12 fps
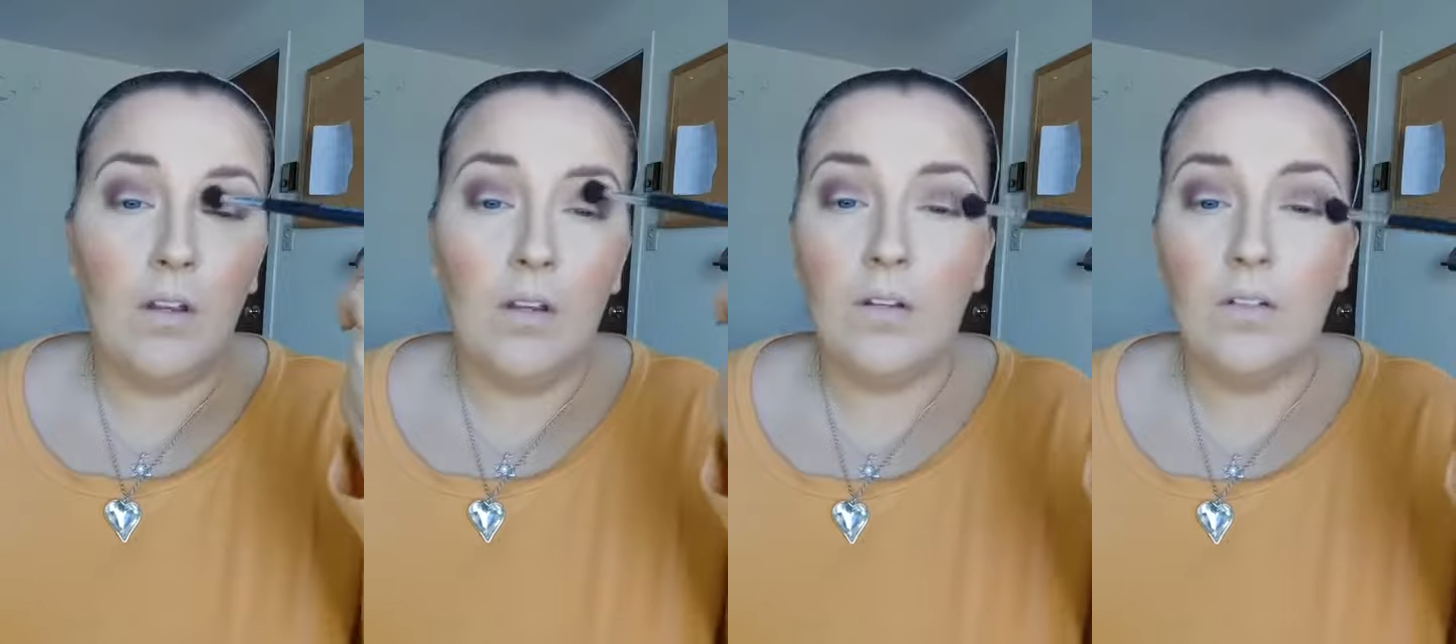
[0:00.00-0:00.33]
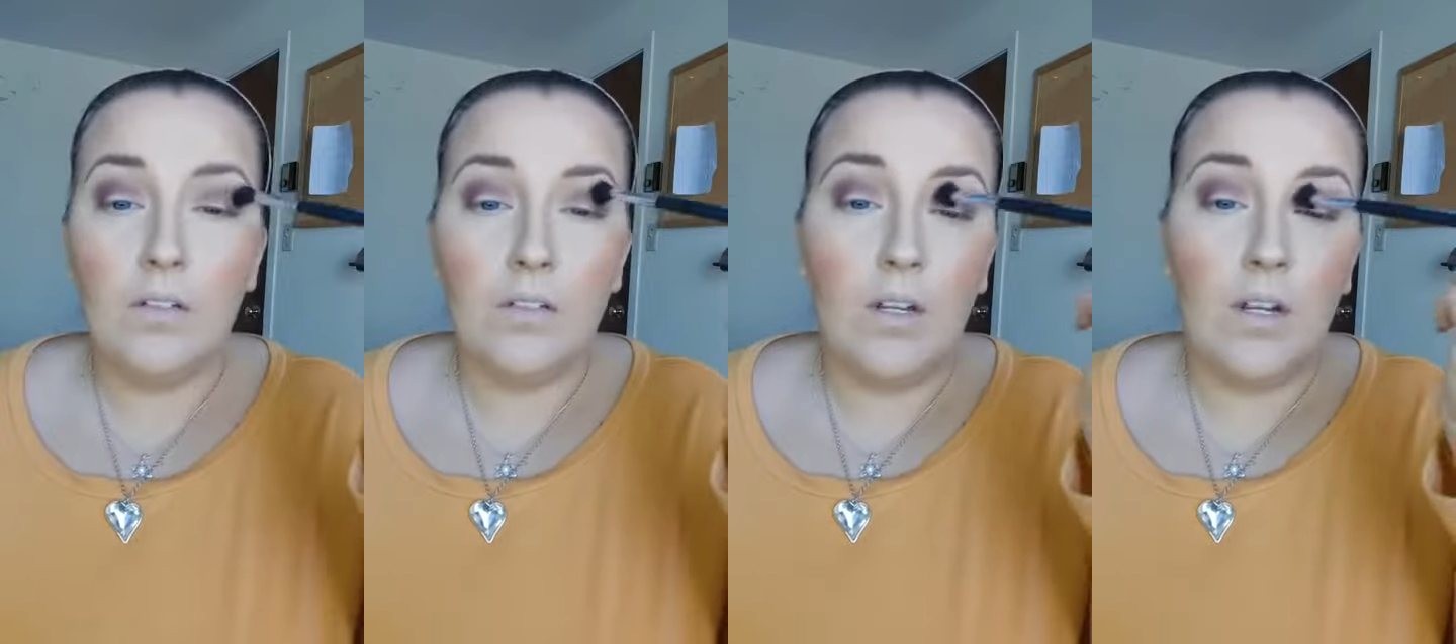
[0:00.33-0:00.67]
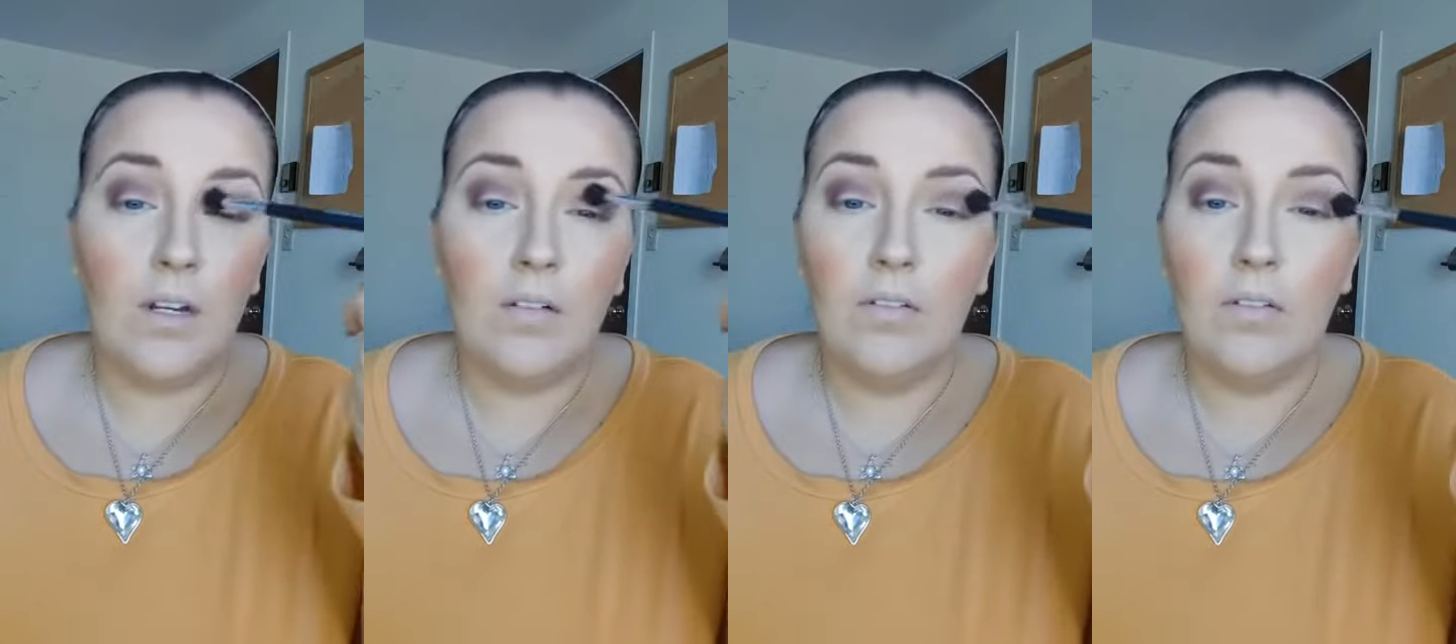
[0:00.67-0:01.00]
and just kind
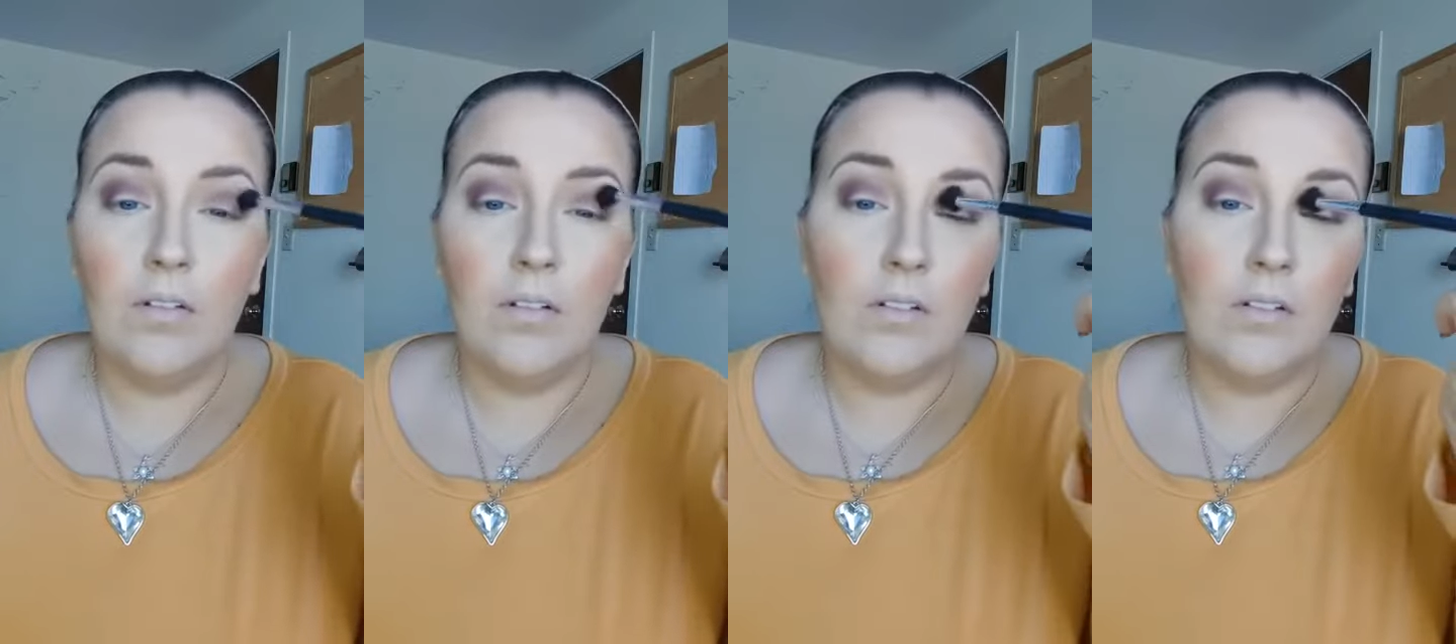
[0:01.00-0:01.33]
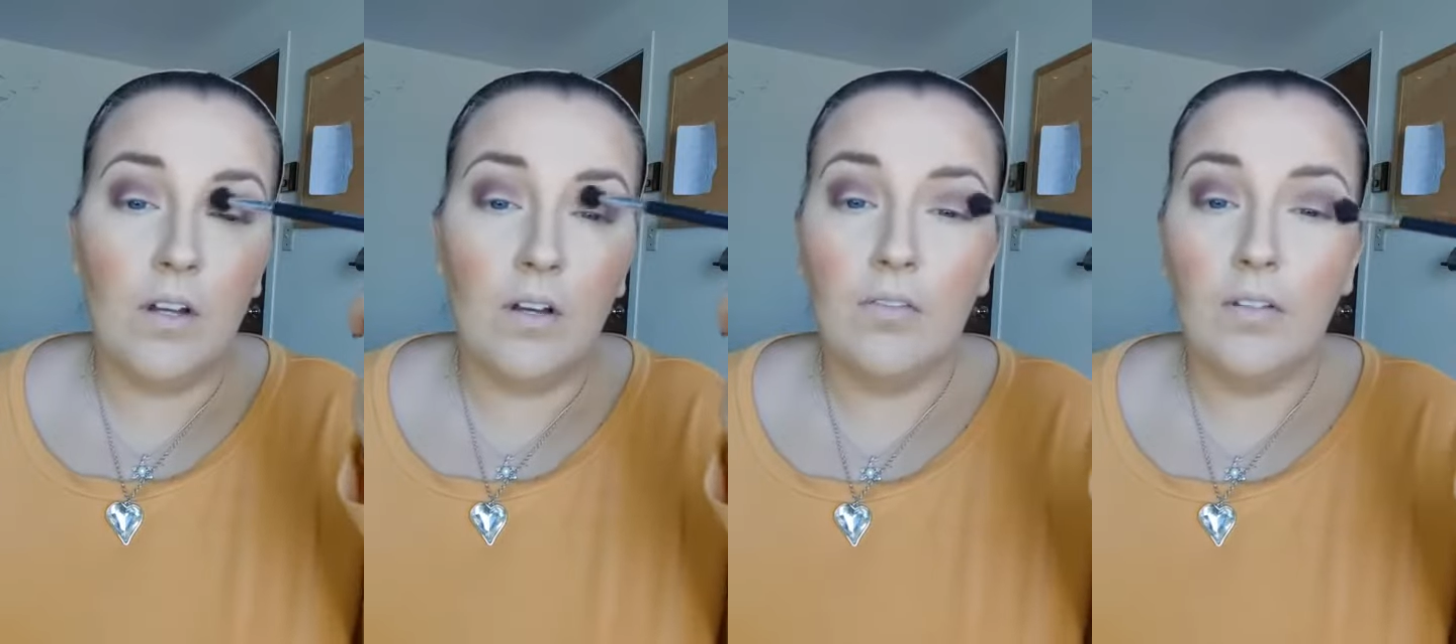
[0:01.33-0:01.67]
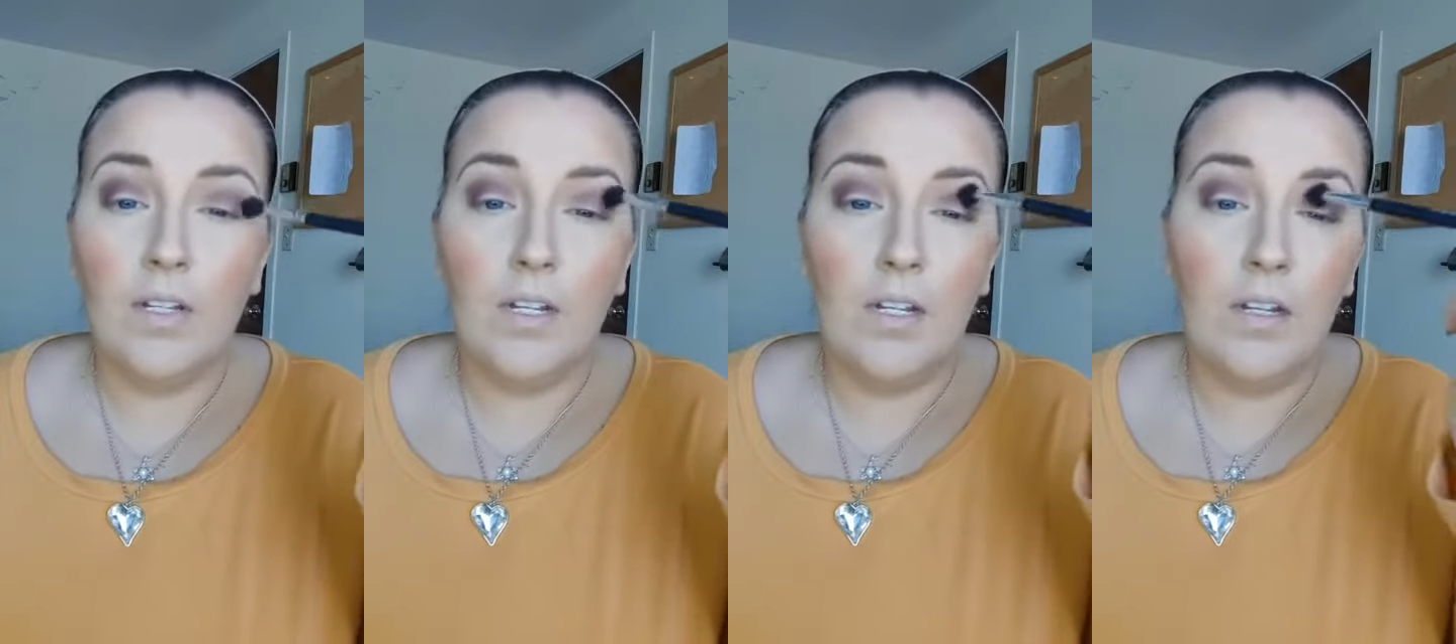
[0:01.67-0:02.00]
of
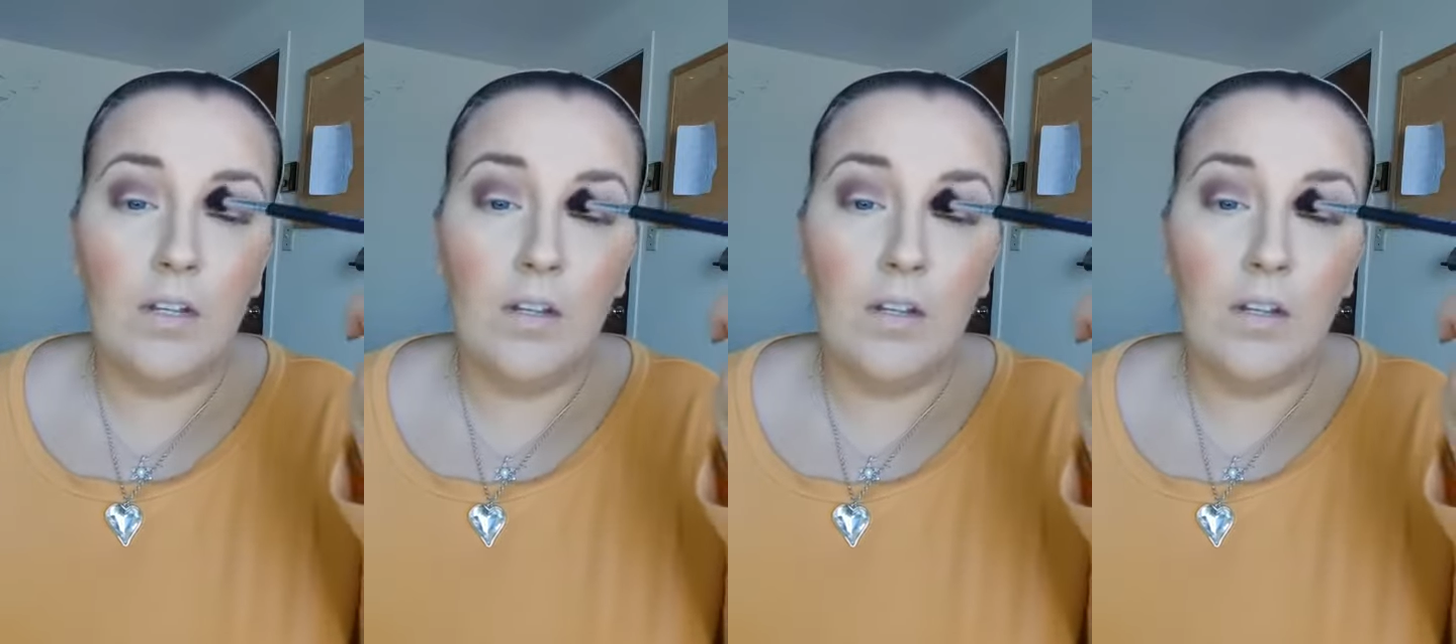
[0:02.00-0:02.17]
softly